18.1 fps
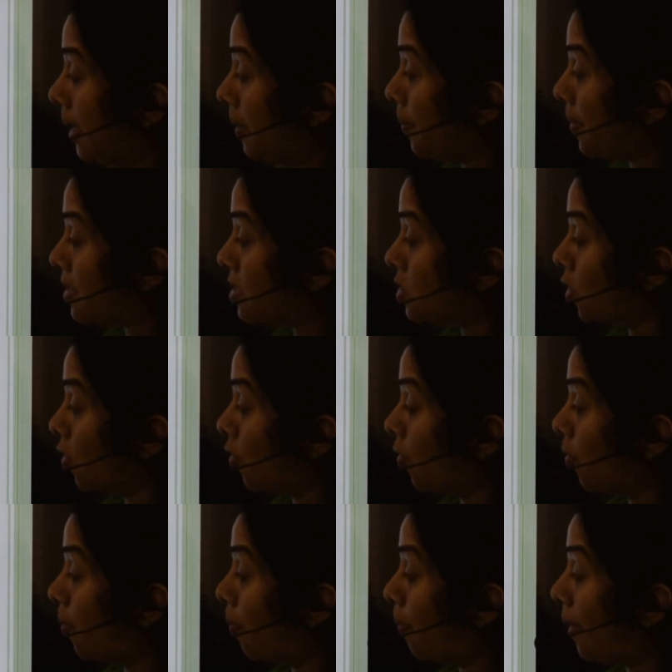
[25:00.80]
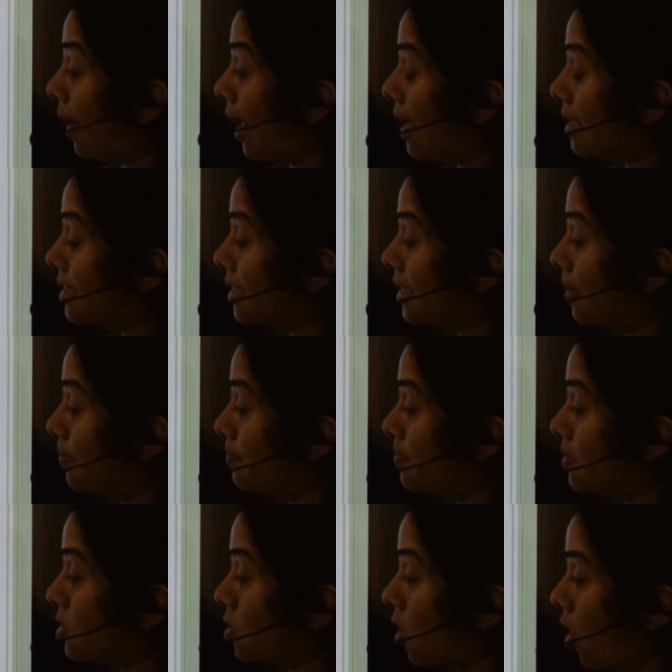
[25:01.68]
in presence of
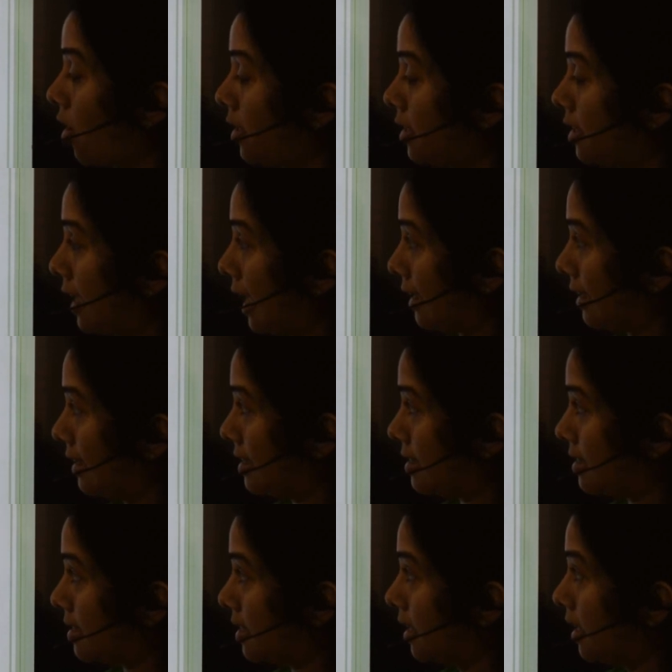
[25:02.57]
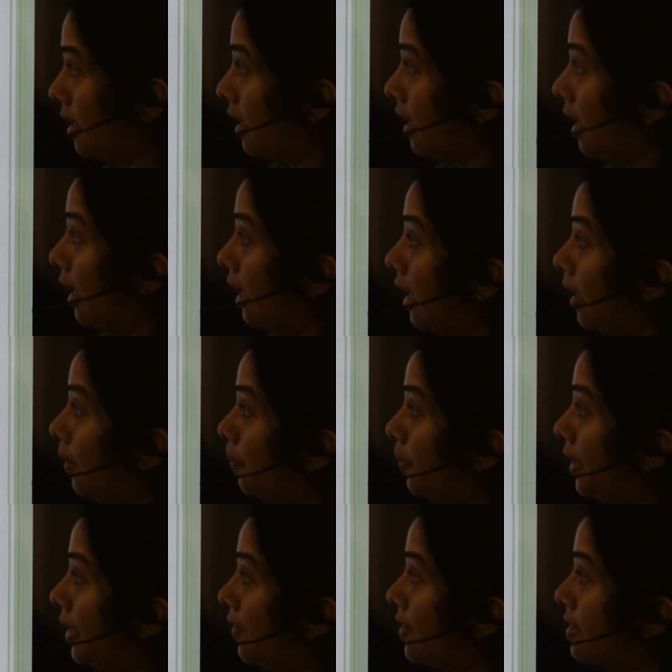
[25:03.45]
platinum solid catalyst. In
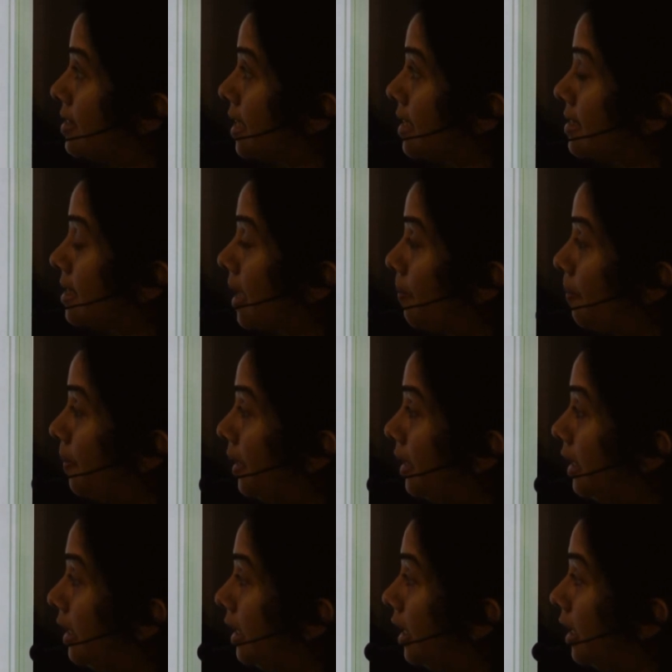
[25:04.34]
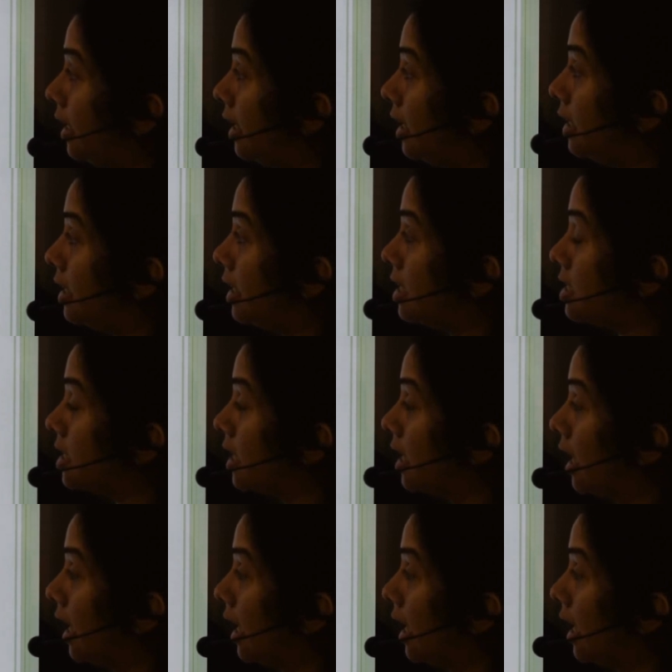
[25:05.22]
previous example here, it is